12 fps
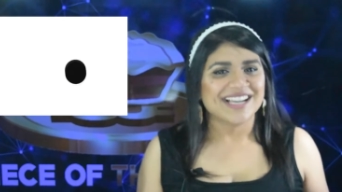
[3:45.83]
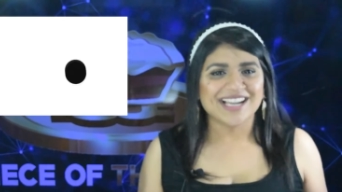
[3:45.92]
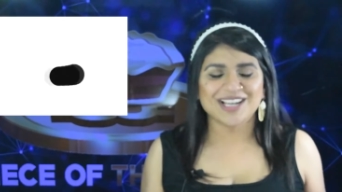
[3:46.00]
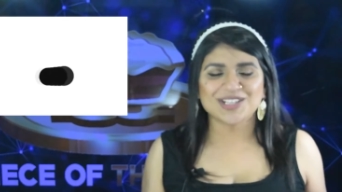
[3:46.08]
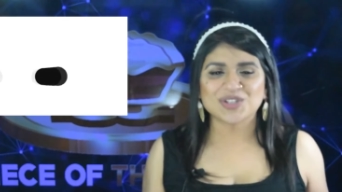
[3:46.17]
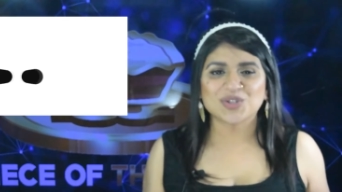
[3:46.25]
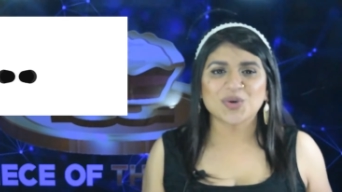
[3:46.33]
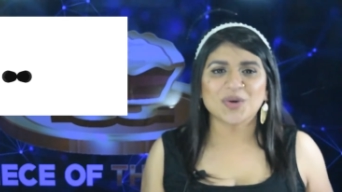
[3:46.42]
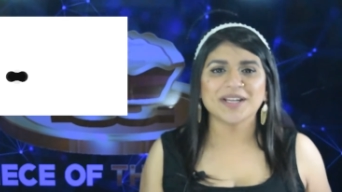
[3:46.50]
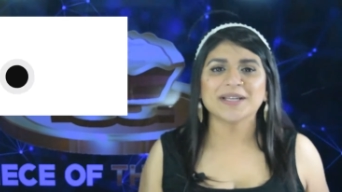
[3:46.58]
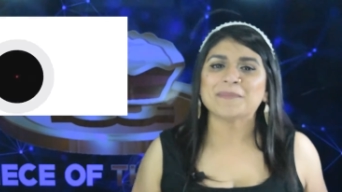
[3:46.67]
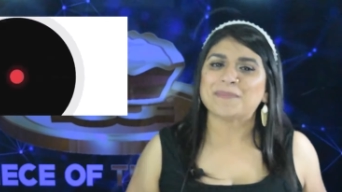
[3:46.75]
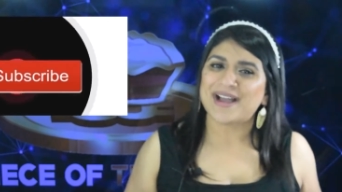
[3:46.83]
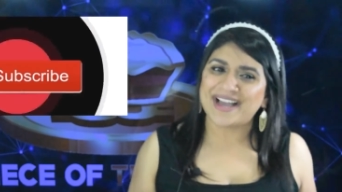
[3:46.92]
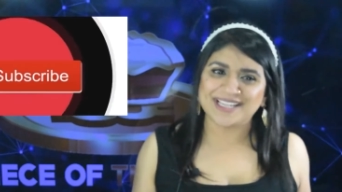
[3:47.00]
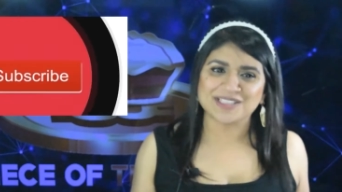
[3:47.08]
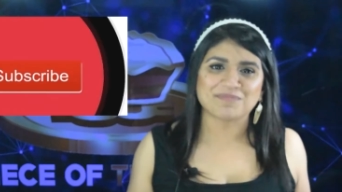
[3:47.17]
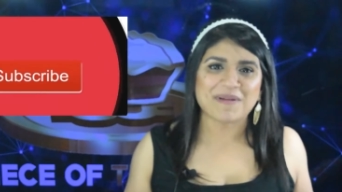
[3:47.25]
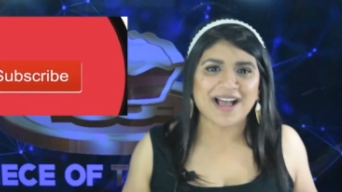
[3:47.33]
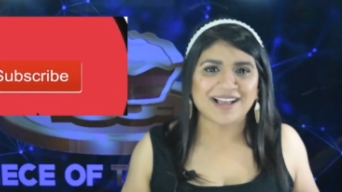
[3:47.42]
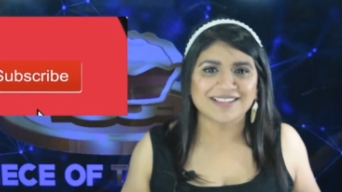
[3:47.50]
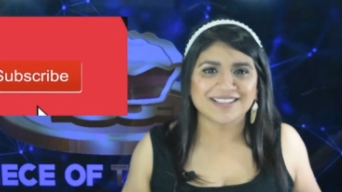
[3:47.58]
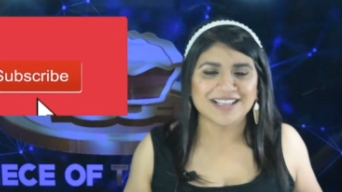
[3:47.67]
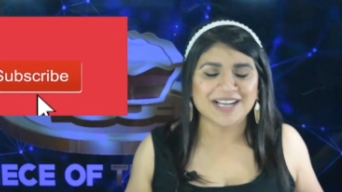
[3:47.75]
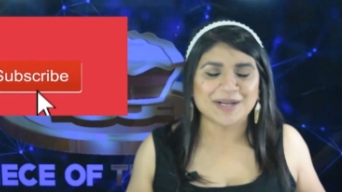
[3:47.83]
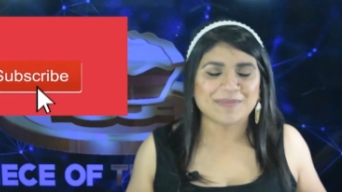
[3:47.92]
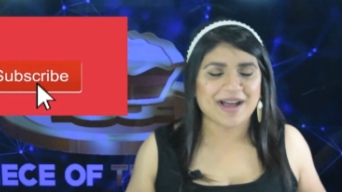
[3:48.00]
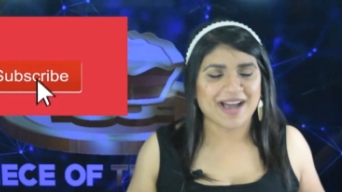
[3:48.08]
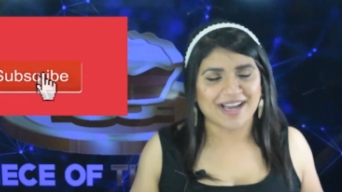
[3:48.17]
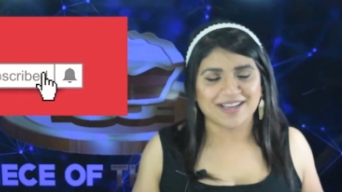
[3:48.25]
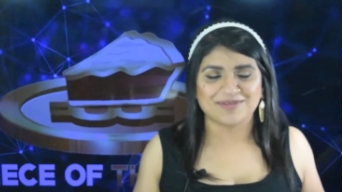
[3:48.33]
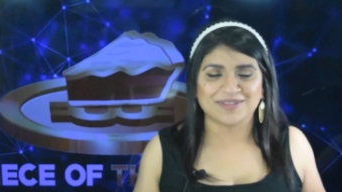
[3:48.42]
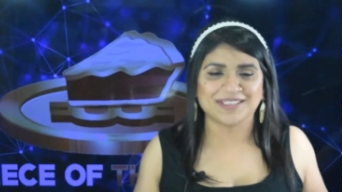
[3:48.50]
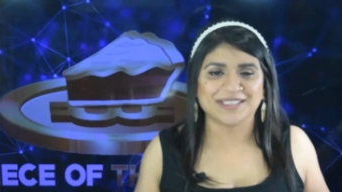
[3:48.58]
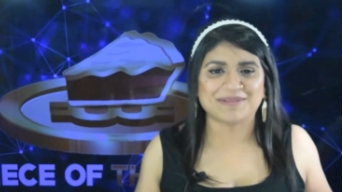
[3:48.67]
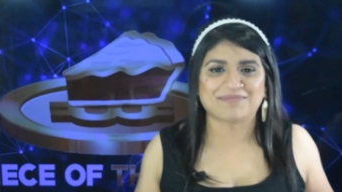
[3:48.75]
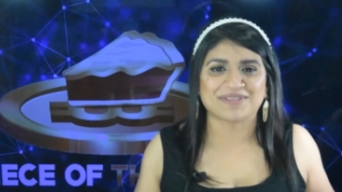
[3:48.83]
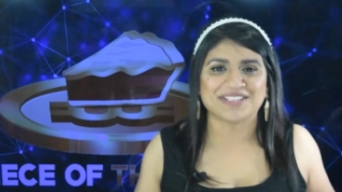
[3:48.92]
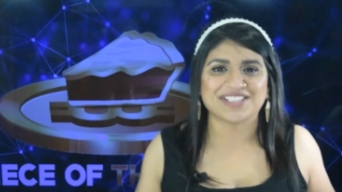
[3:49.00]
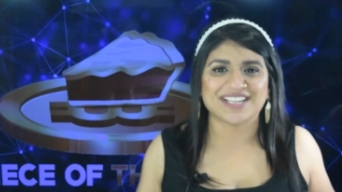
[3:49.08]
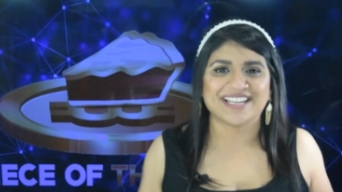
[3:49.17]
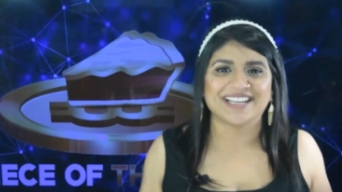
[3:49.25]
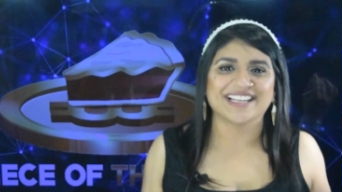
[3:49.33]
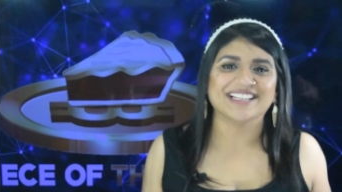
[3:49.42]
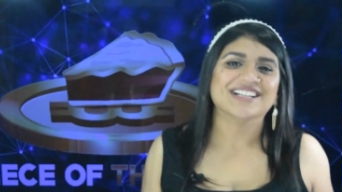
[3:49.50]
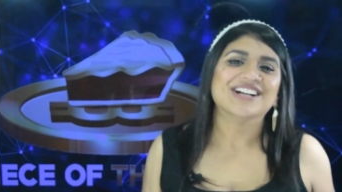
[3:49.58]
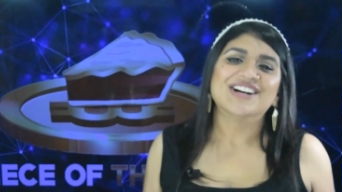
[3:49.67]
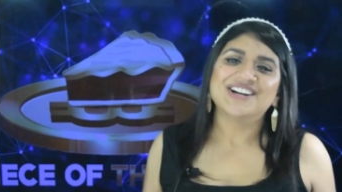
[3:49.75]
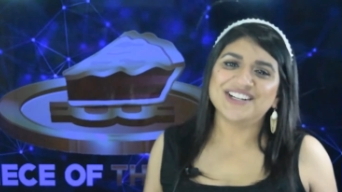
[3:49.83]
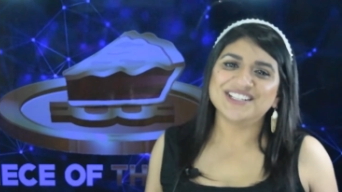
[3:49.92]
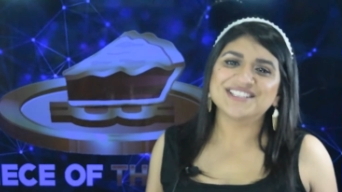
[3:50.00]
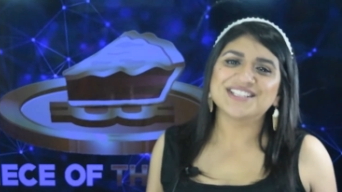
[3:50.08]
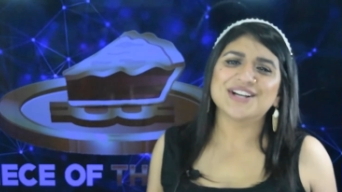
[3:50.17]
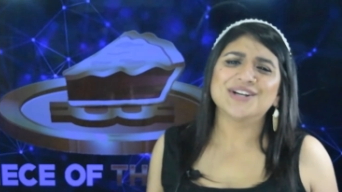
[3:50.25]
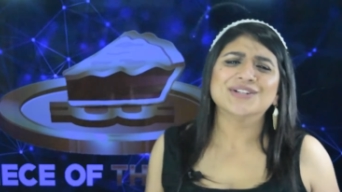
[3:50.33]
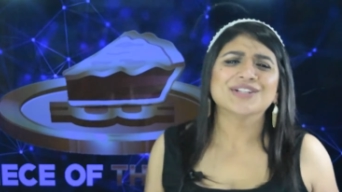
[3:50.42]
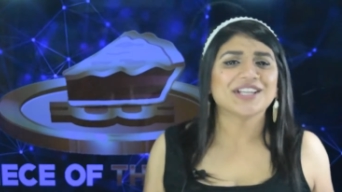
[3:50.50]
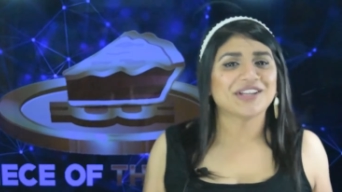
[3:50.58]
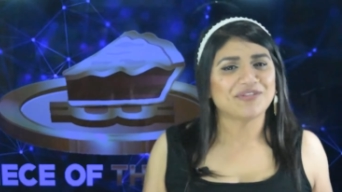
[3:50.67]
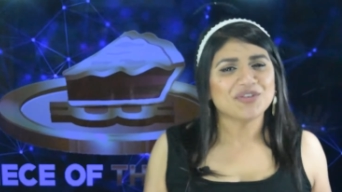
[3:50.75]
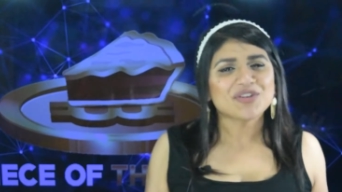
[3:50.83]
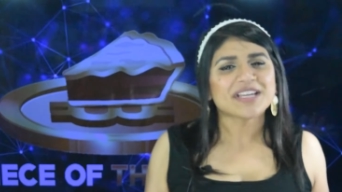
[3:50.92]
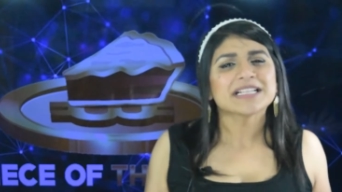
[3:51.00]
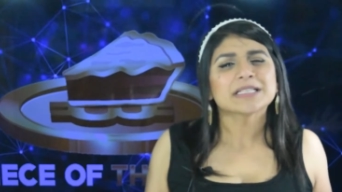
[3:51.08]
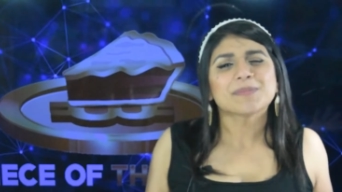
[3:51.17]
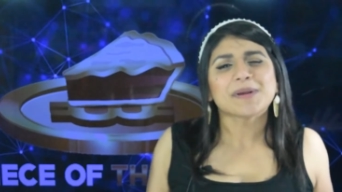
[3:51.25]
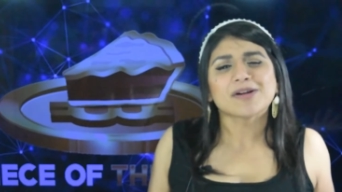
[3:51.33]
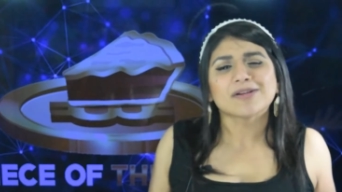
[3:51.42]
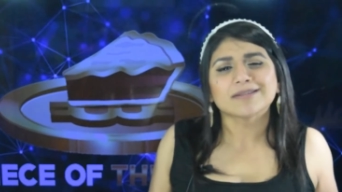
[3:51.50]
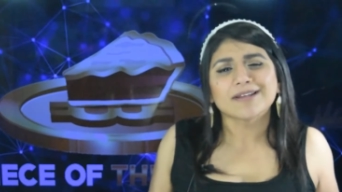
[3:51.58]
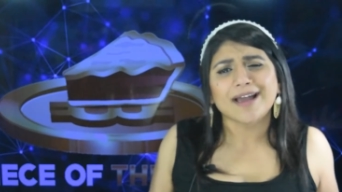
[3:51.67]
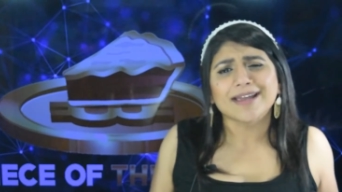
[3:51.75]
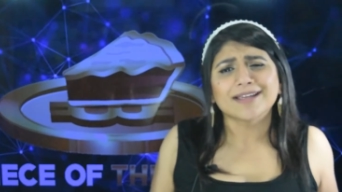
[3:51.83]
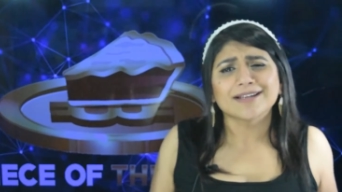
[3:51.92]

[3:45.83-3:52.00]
and join Pi's Pal Club. I really appreciate it. Also, if you can spare a like